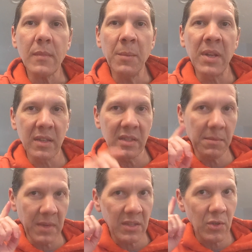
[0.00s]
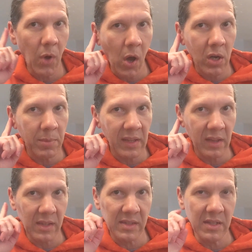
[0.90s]
But it doesn't mean to audibly
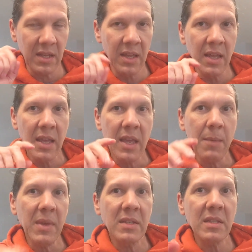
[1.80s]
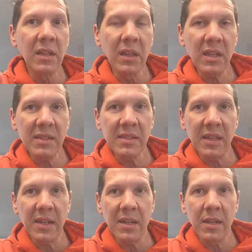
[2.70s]
listen. It means to
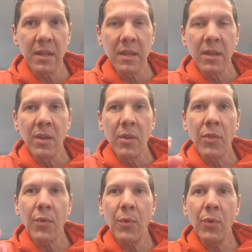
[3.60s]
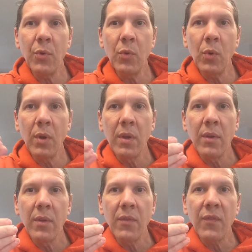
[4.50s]
listen through
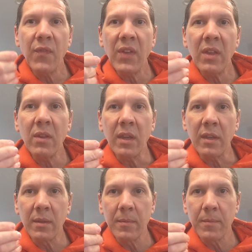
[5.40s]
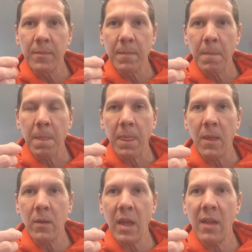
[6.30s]
feeling,
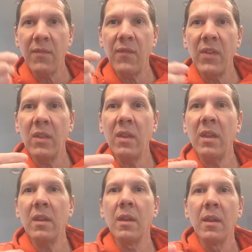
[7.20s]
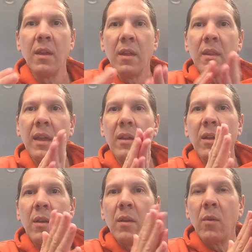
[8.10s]
okay? Feeling like
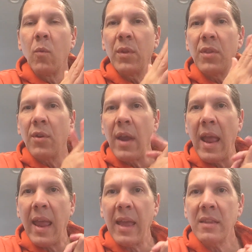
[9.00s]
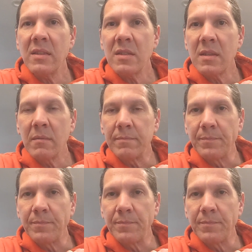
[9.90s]
with your hands,